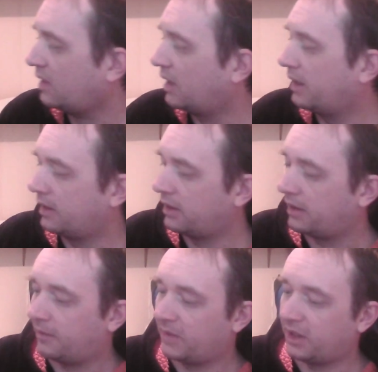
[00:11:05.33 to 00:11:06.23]

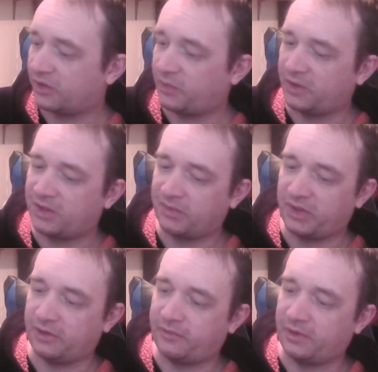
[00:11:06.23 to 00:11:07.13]
The expensive
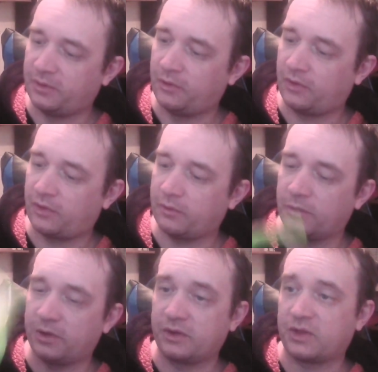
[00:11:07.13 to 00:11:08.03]
title for the month
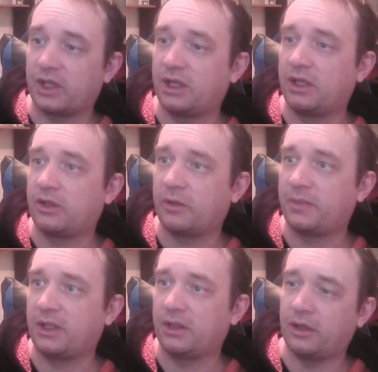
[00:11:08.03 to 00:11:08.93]
was a
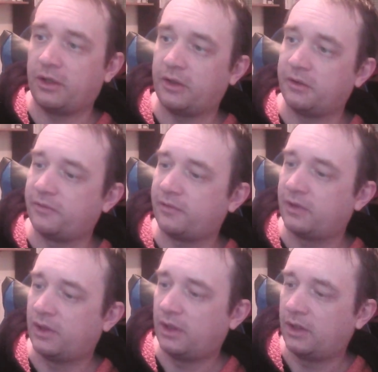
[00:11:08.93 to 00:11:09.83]
copy of
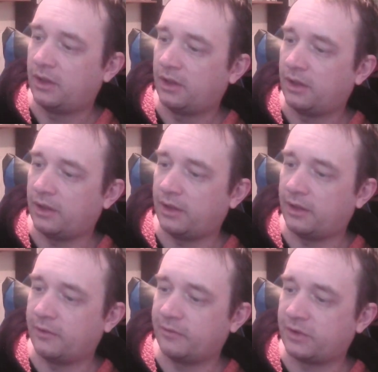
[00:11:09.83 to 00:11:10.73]

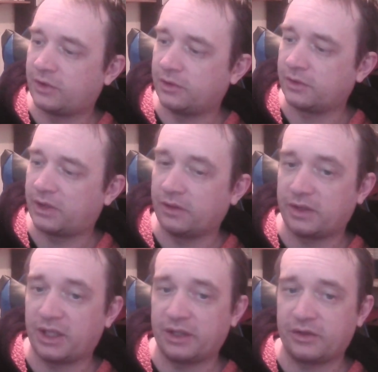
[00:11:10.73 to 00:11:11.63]
Overture Guilty
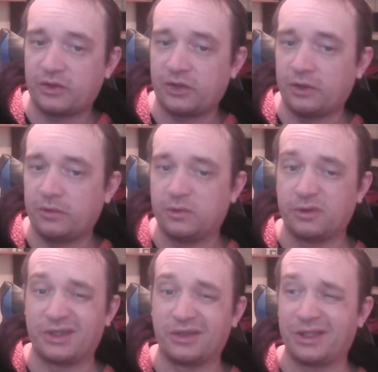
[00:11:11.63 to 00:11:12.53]
Gear 2, or
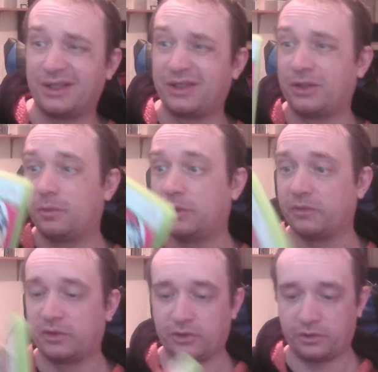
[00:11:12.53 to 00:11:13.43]
Guilty Gear 2
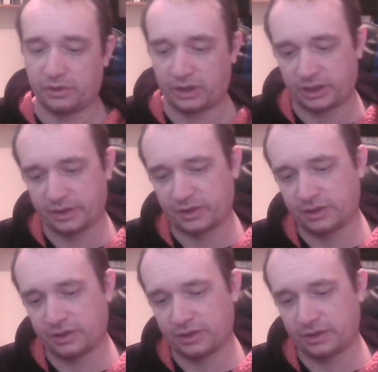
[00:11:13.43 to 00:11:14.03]
Overture, I guess.